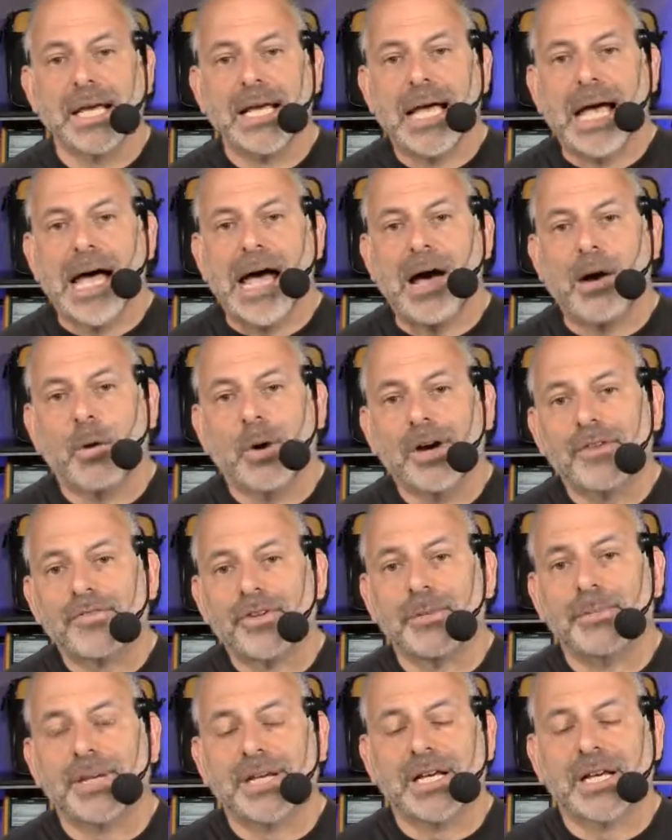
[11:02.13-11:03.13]

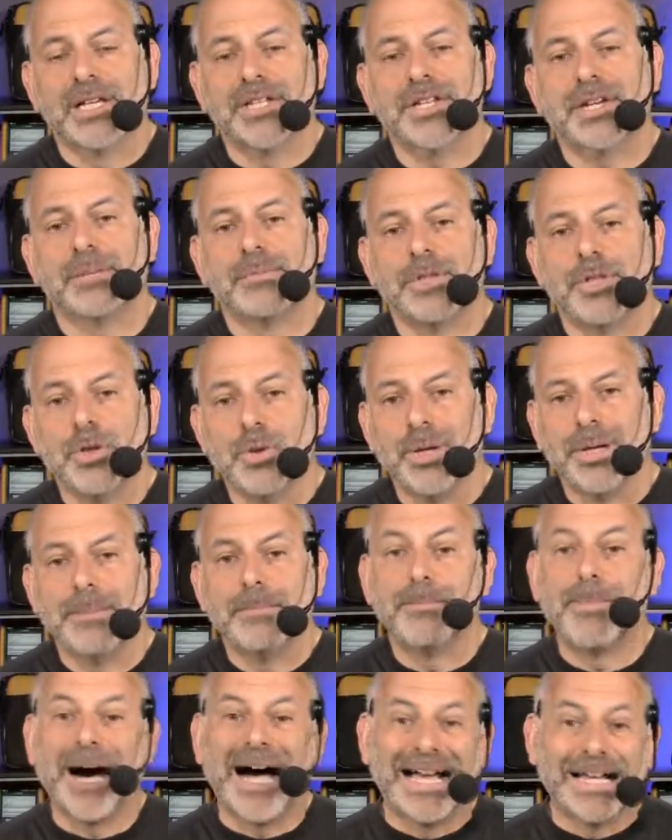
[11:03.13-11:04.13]
However, because I'm
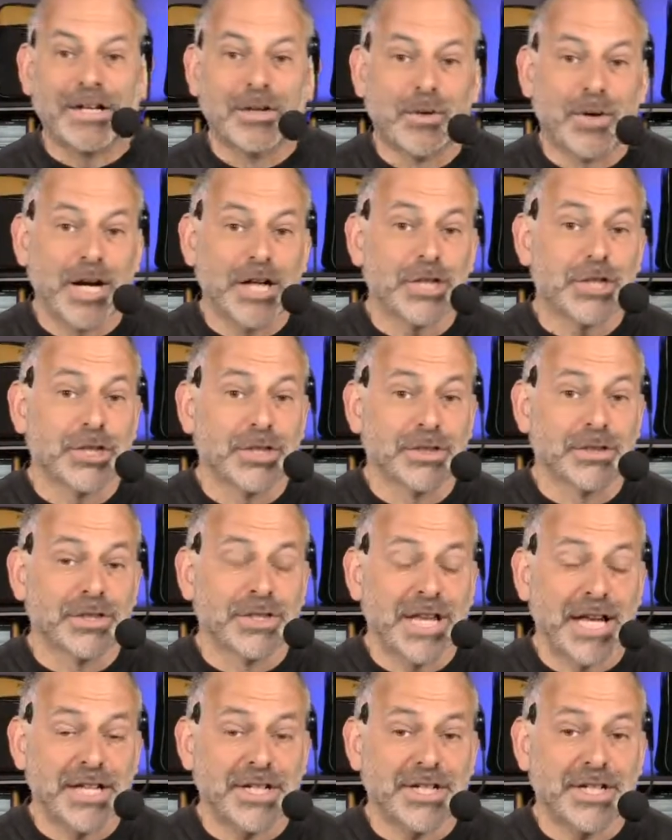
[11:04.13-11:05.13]
doing bidirectional
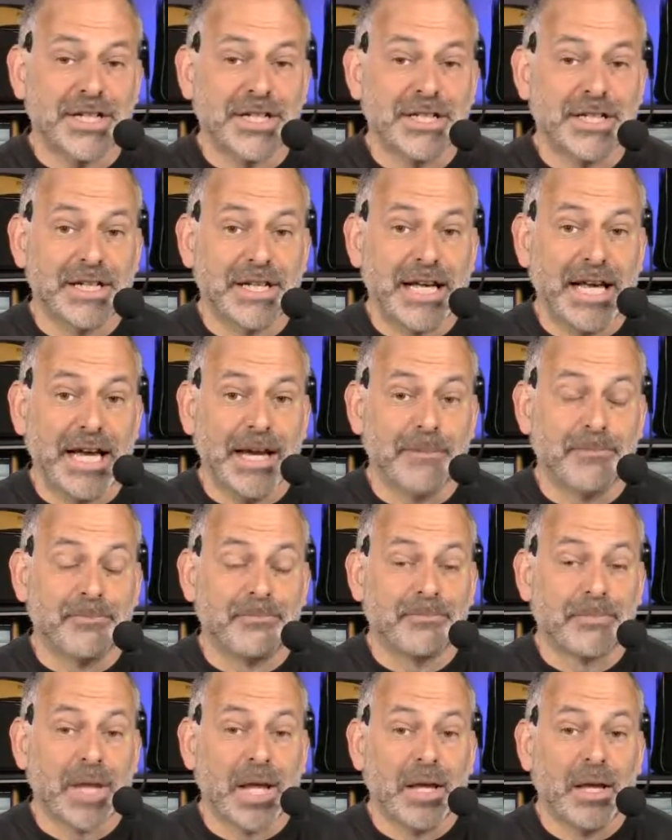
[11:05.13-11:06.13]
testing today,
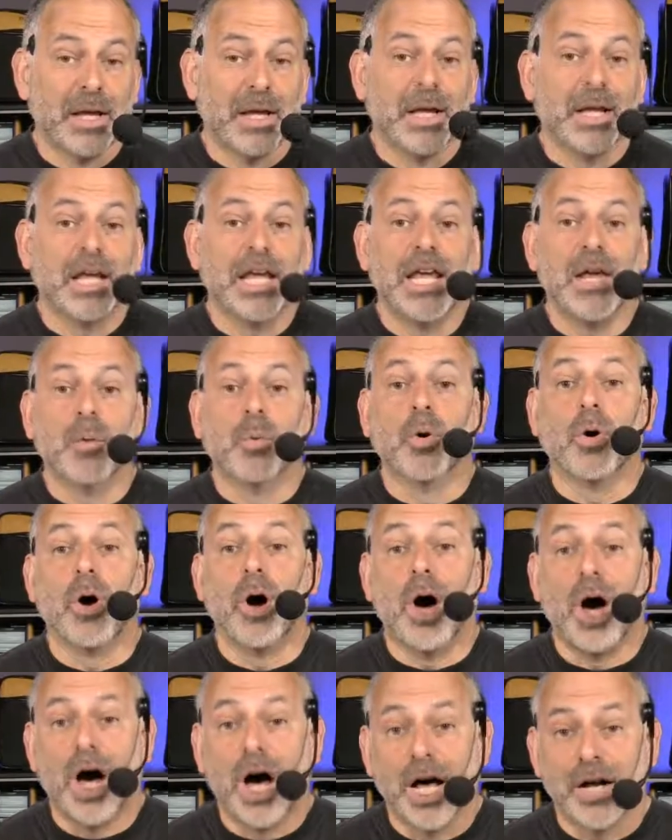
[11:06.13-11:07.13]
it will
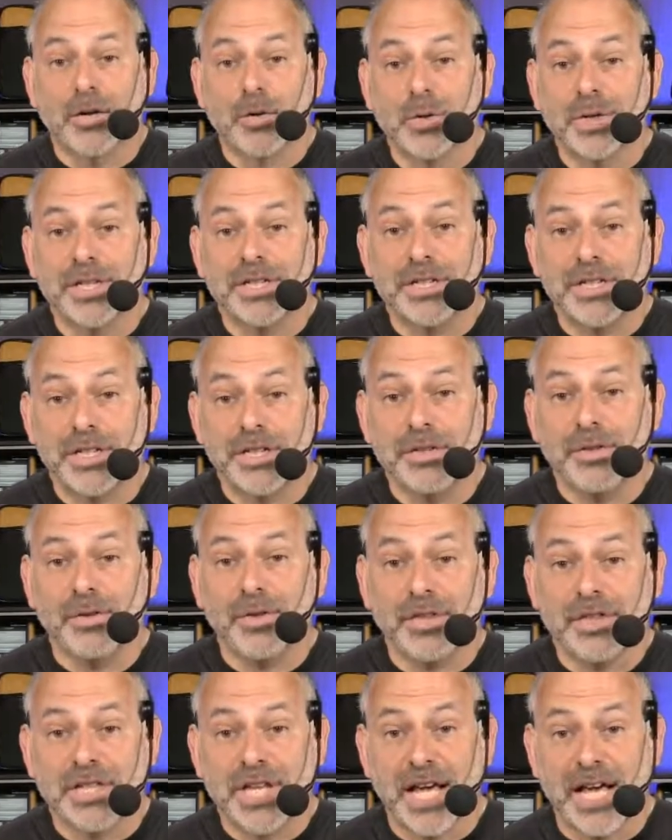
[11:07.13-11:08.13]
auto-continue
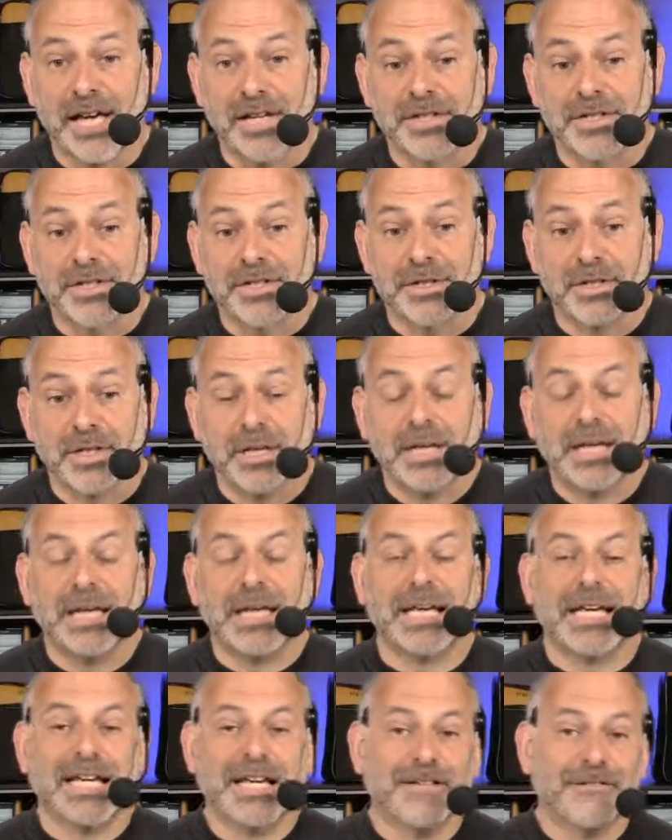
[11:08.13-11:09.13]
the test
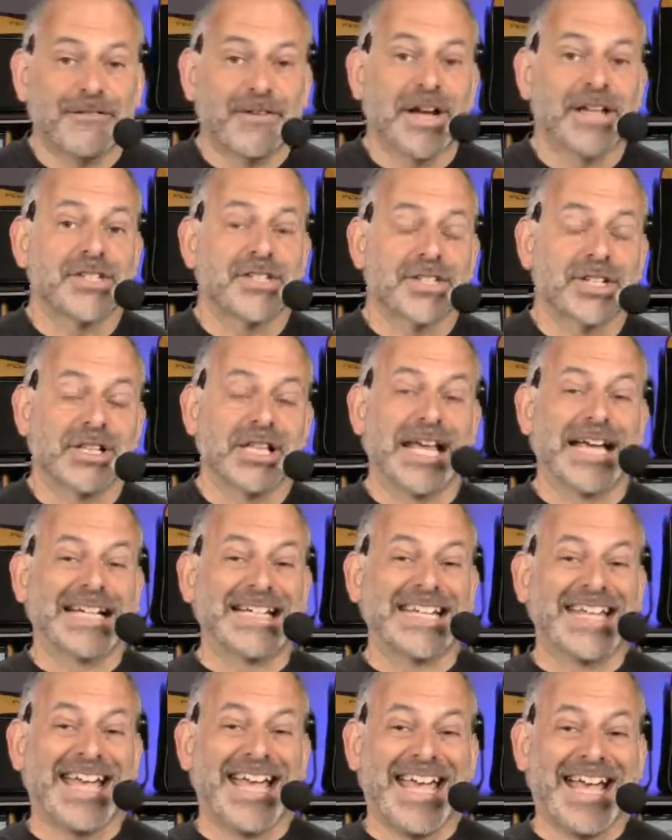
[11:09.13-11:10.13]
if I
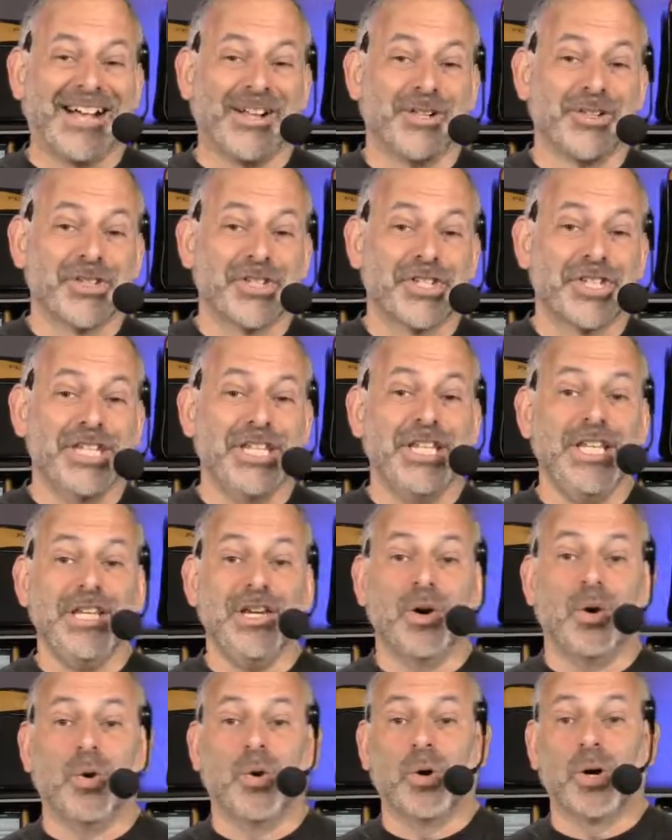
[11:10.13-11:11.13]
select LC
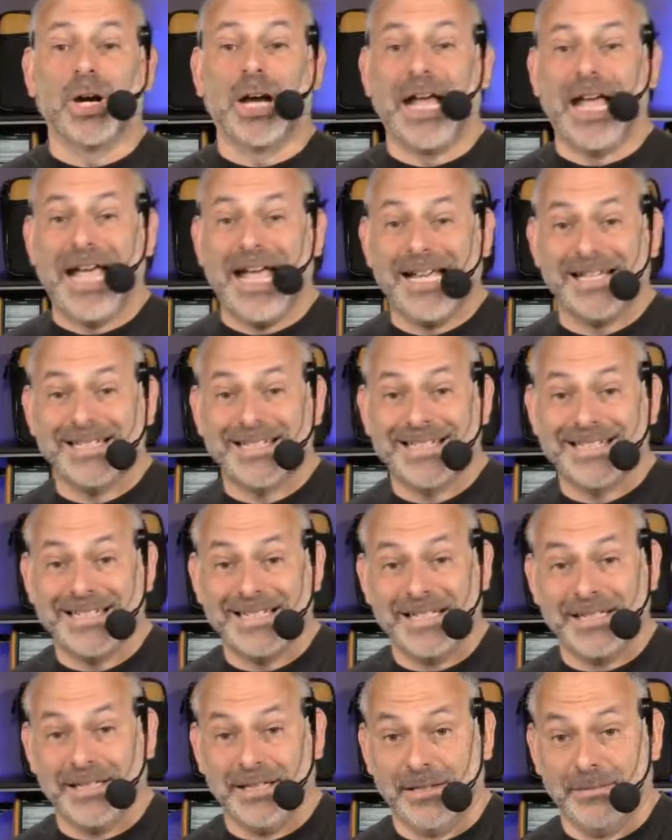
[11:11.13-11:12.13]
or
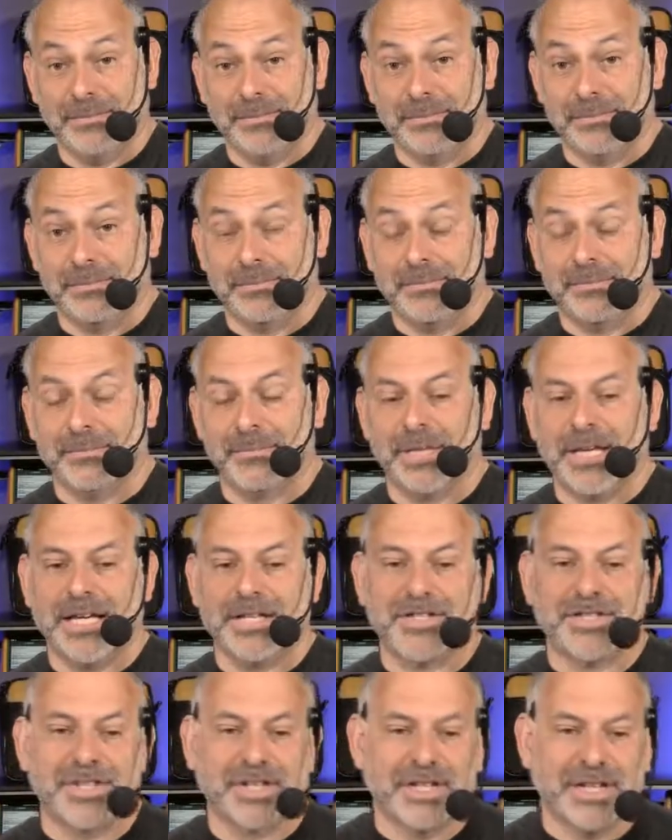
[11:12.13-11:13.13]
SC
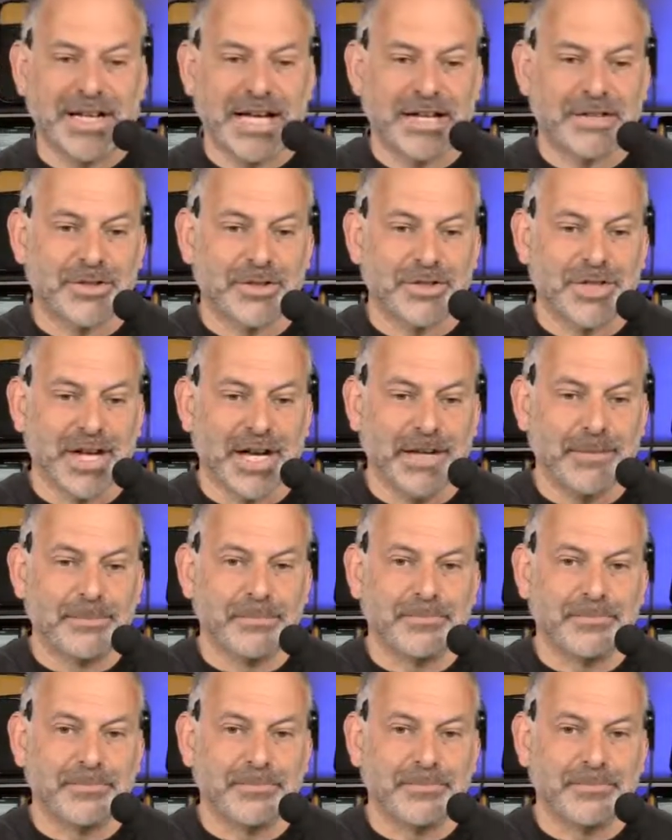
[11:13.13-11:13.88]
as the connector type.